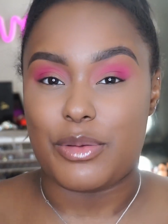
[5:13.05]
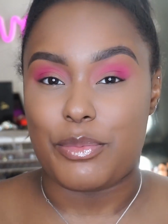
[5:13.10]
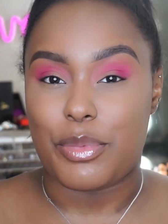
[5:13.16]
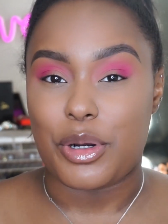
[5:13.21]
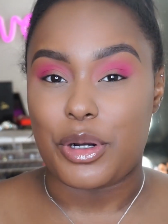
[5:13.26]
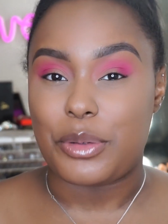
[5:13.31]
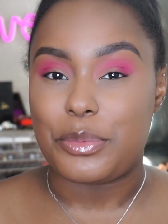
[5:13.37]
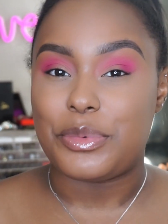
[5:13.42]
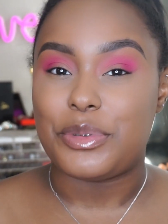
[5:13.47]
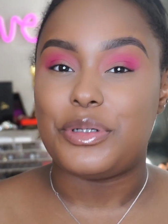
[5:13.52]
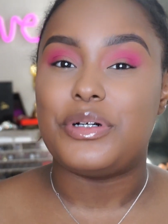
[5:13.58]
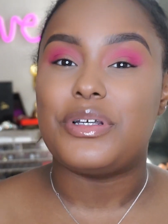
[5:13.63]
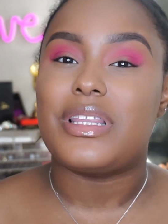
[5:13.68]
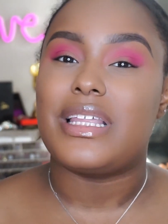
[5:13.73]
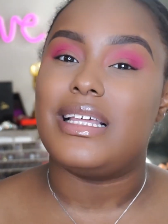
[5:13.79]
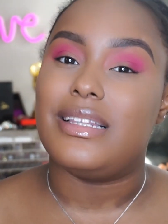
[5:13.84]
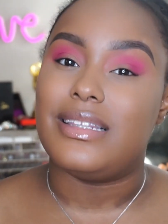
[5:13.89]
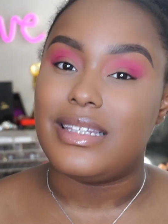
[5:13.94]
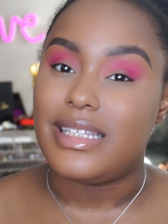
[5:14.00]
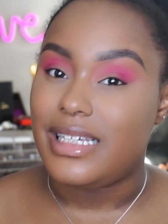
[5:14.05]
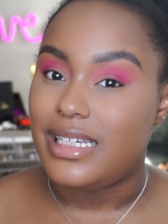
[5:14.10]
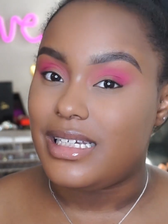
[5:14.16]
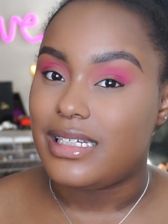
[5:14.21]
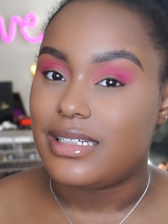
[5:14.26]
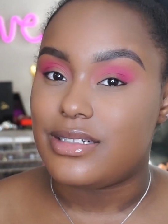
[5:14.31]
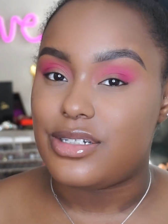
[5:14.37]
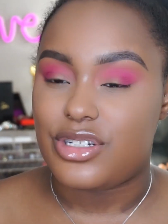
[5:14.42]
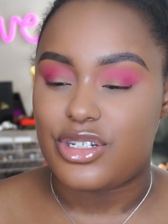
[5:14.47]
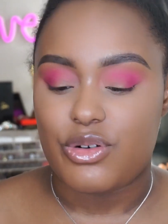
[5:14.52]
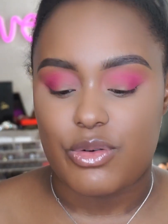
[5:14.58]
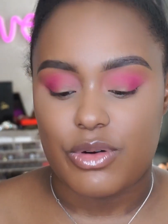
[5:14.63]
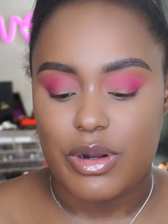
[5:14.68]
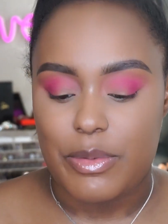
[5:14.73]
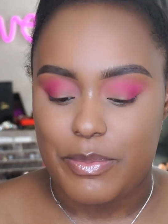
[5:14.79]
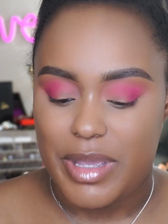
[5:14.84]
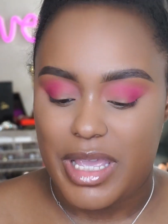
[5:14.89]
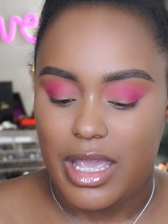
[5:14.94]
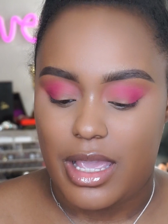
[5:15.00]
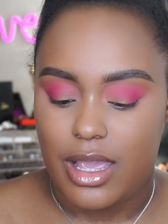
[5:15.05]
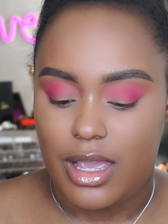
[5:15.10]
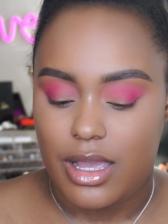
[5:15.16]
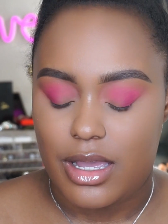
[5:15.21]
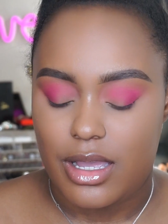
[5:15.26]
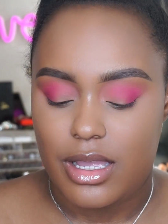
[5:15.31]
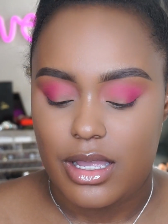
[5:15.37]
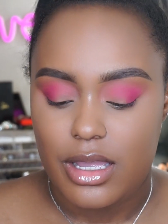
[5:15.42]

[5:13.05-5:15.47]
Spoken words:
a purple, they lean toward a pink.